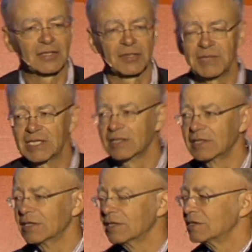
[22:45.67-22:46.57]
It can be
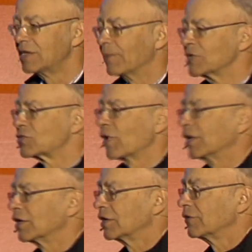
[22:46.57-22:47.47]

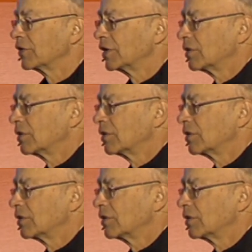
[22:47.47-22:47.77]
demonstrated even